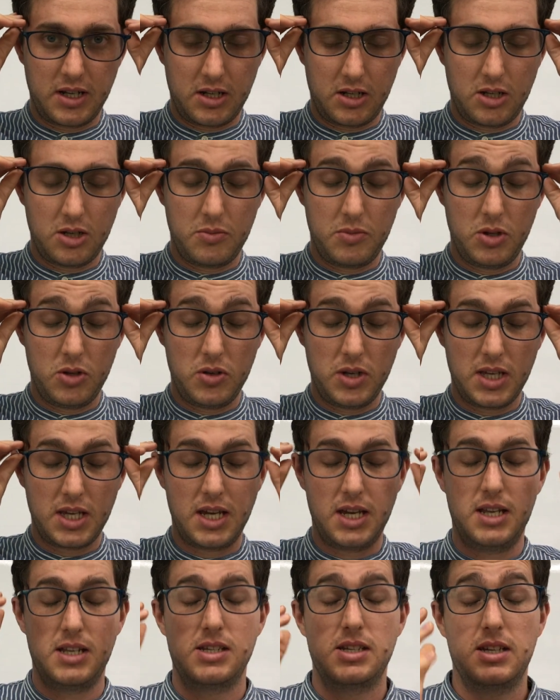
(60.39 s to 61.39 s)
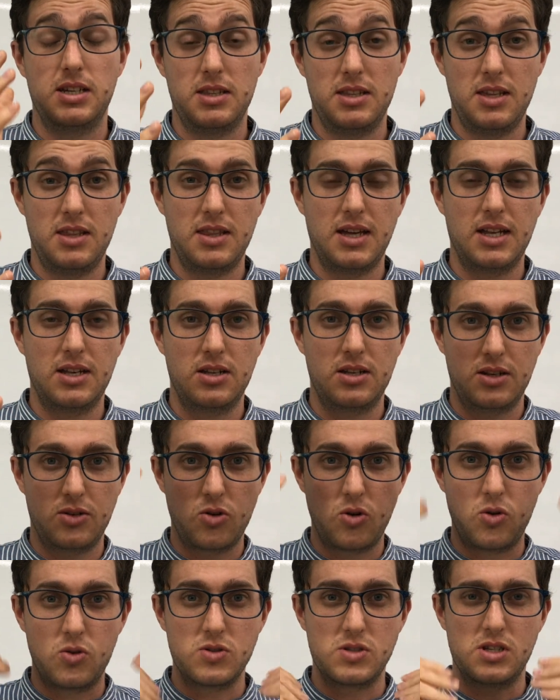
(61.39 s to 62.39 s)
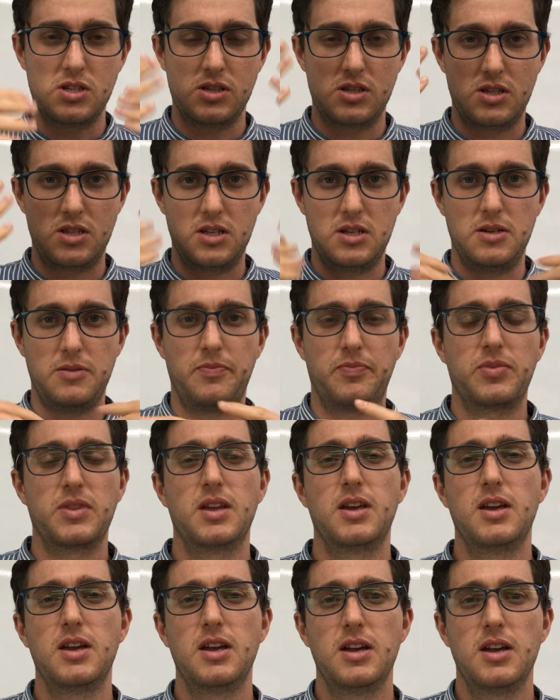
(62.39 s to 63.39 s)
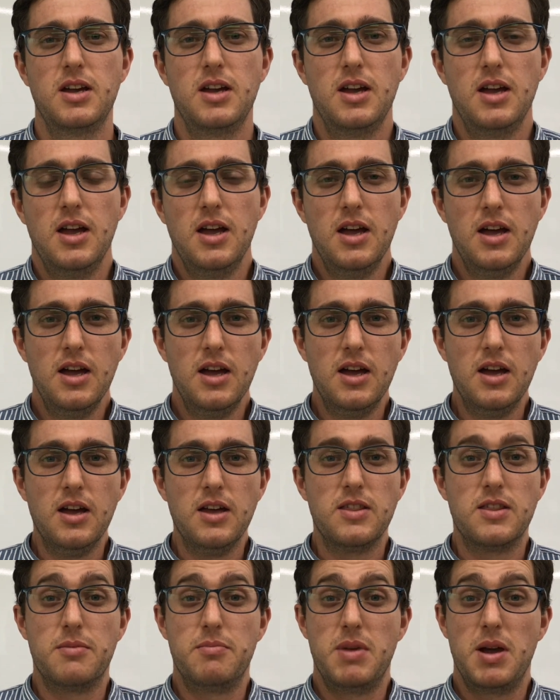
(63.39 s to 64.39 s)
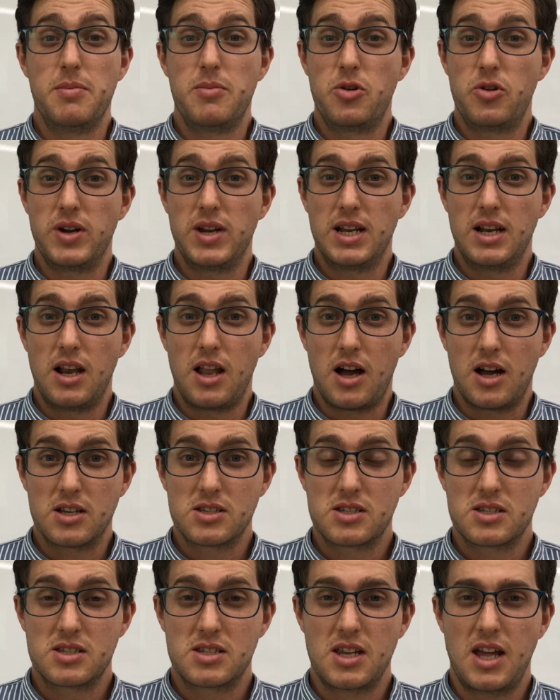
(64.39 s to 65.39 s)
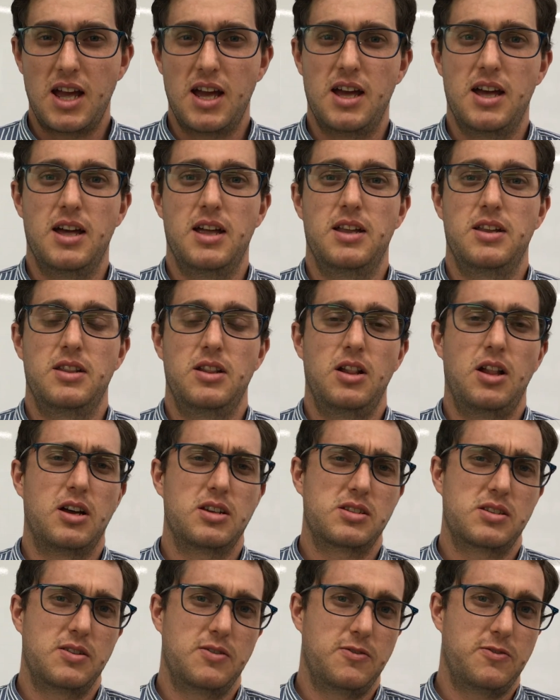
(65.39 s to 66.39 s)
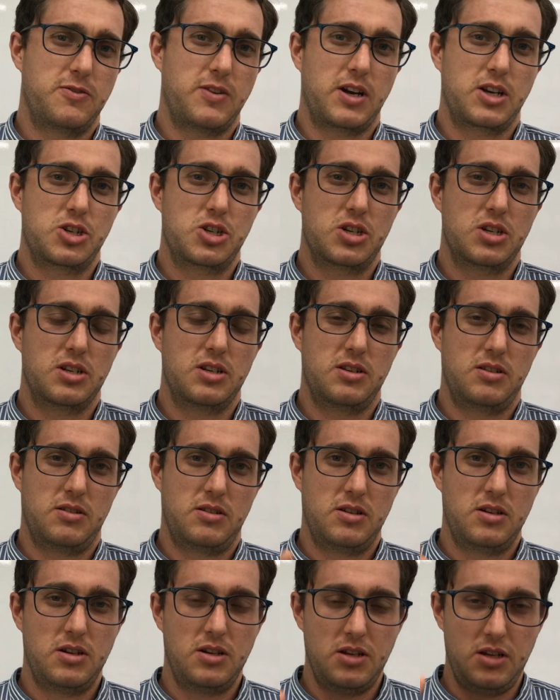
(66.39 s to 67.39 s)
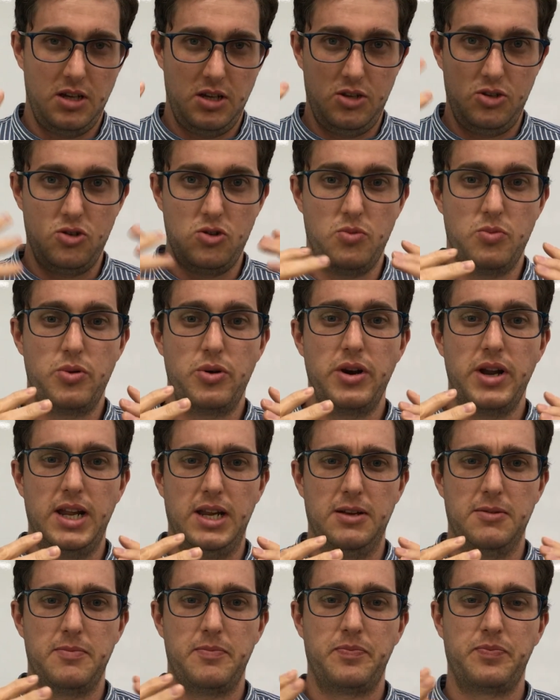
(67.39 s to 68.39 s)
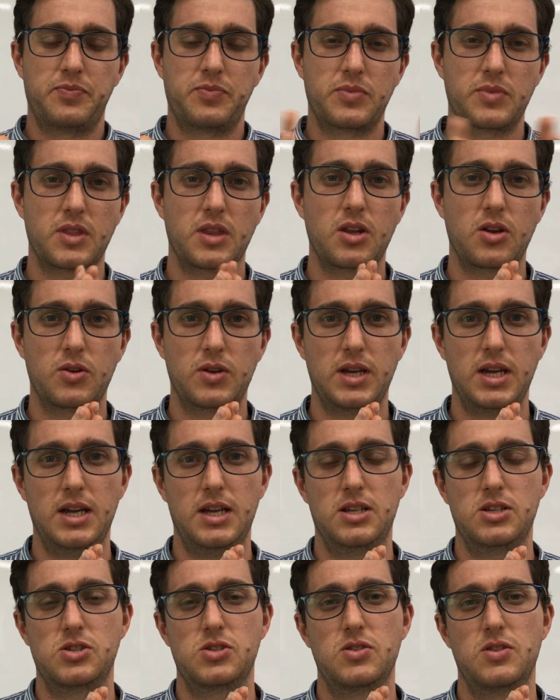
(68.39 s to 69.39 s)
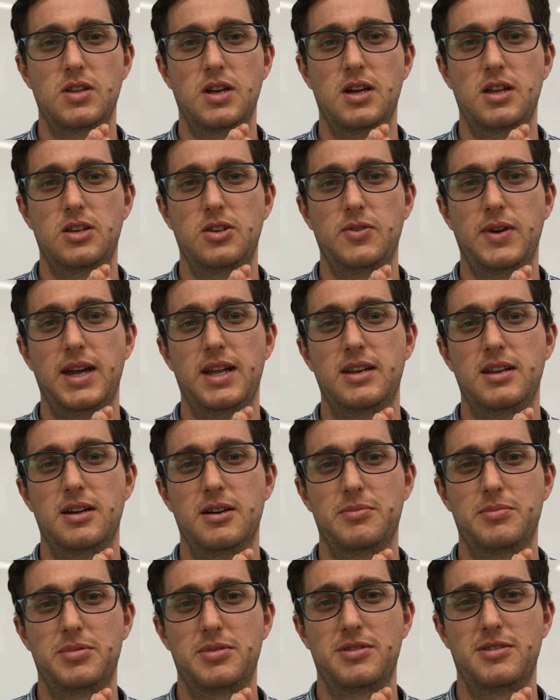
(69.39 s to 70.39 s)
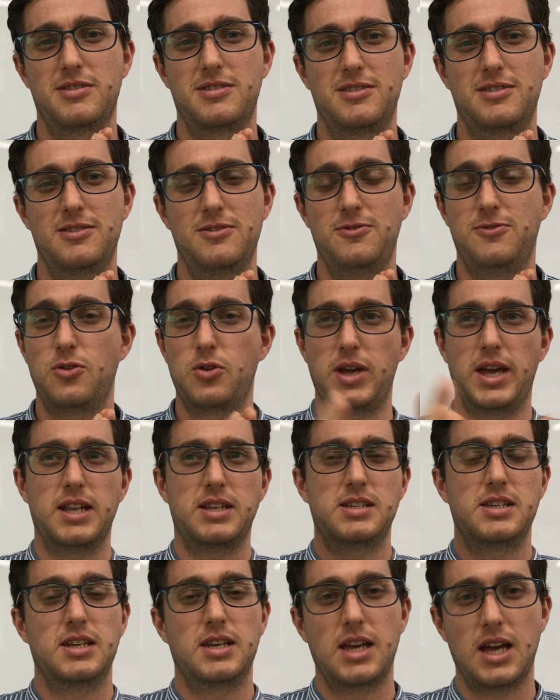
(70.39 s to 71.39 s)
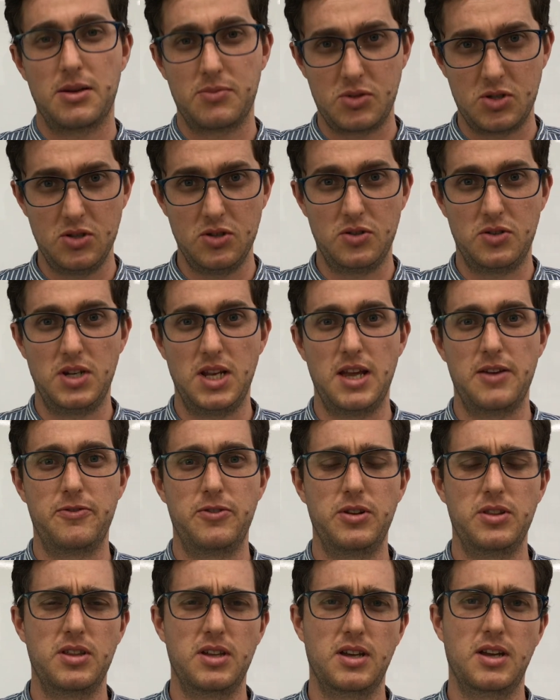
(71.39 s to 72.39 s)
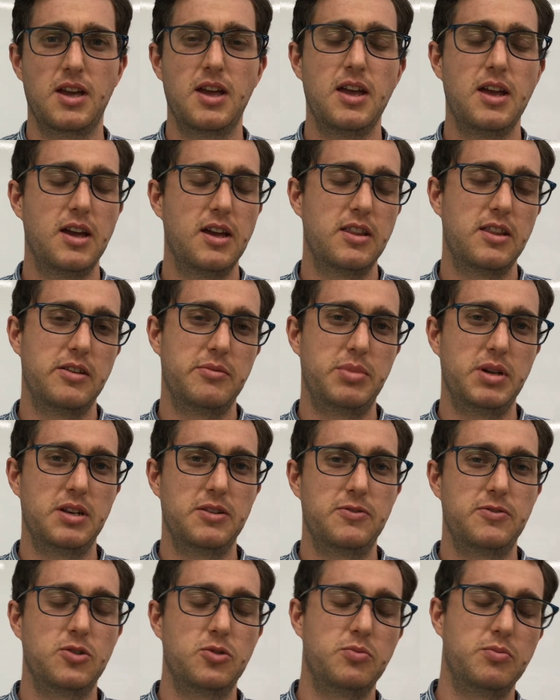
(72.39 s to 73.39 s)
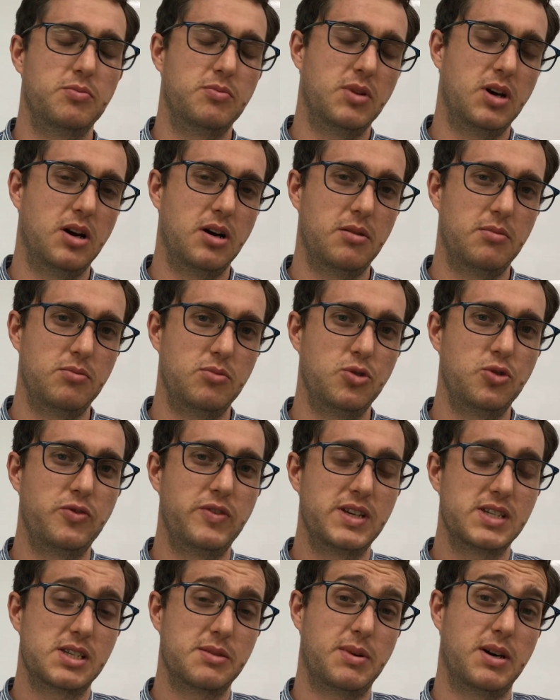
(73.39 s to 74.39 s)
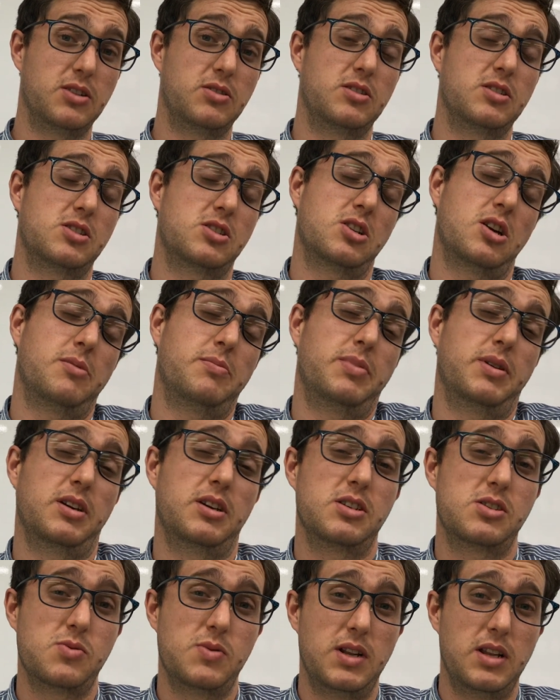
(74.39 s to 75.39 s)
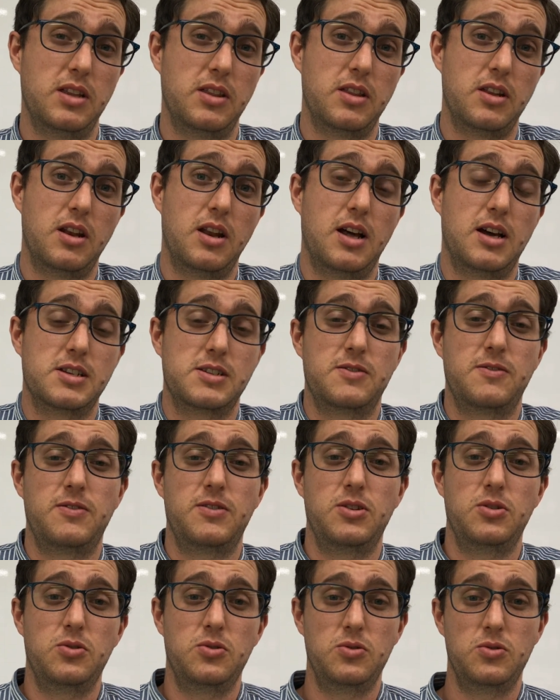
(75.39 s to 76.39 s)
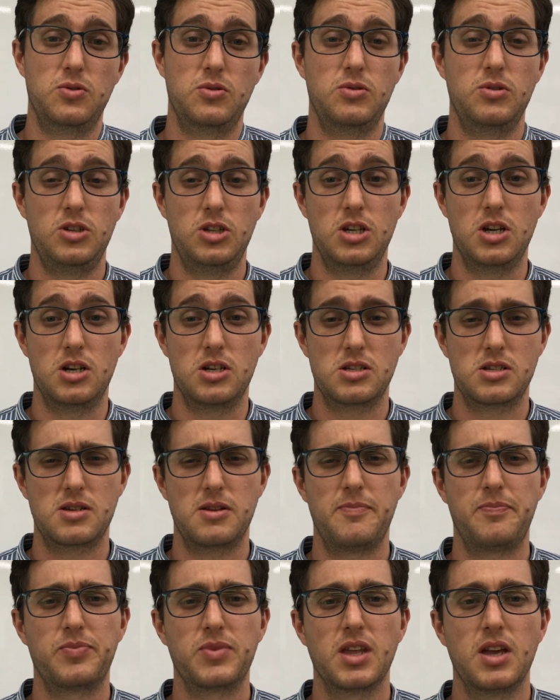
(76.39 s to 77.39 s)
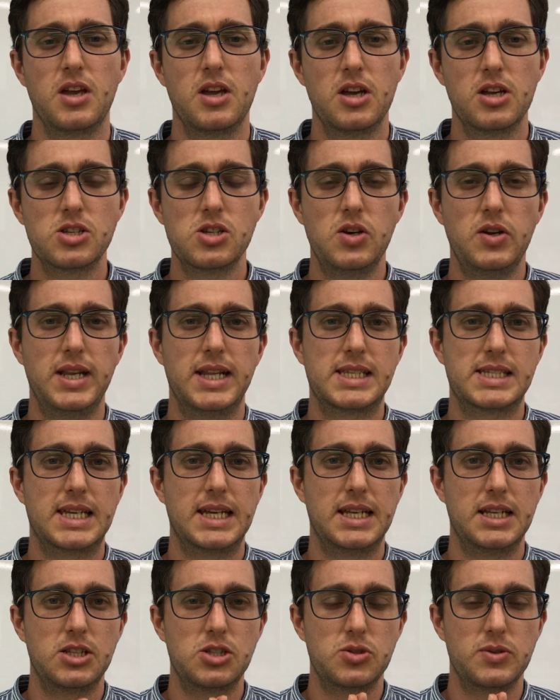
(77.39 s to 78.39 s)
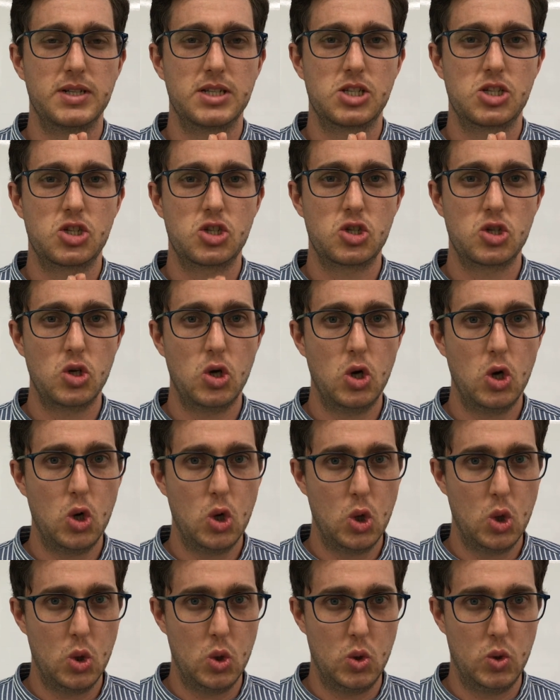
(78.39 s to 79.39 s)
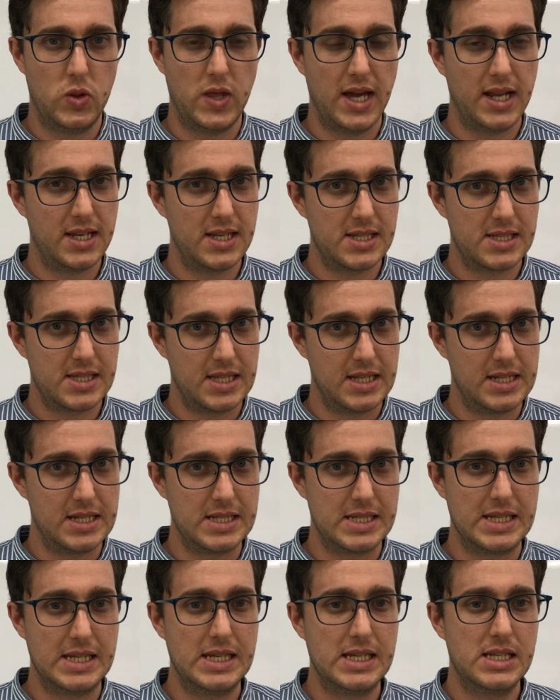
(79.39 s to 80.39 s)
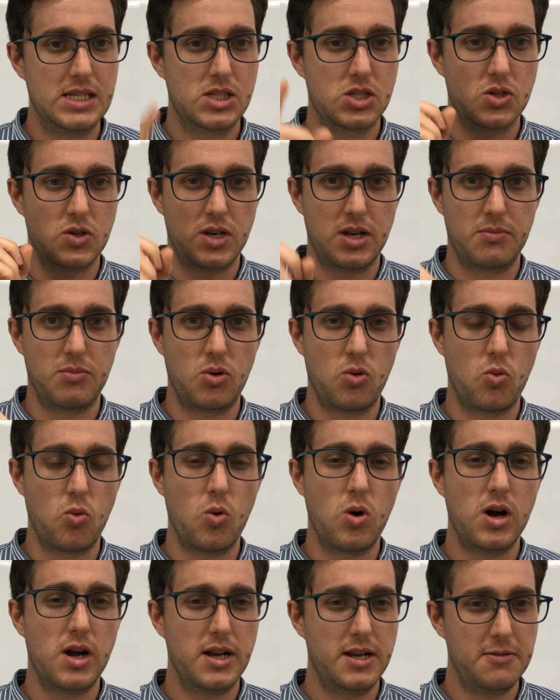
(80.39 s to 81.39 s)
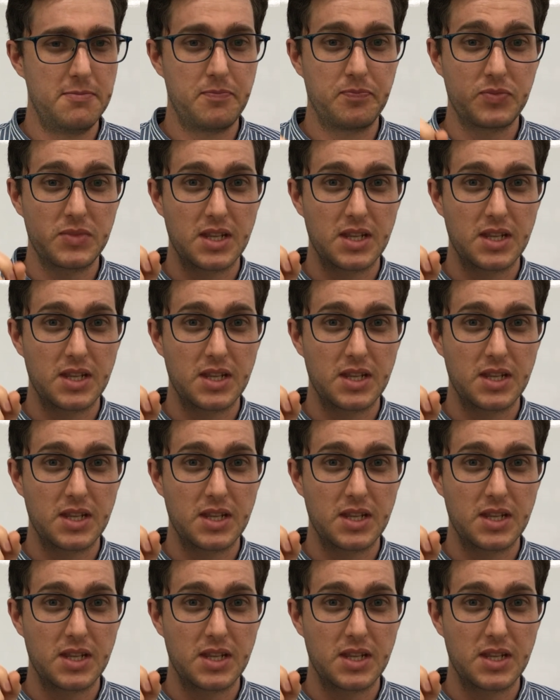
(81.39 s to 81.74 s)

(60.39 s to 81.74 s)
and communicating, and then that causes the memory loss and loss in function in your brain. Okay, so then you end up forgetting absolutely everything. There have been a few movies about this topic as well in the last few years. So let's get into it. So that is the disease. So number one,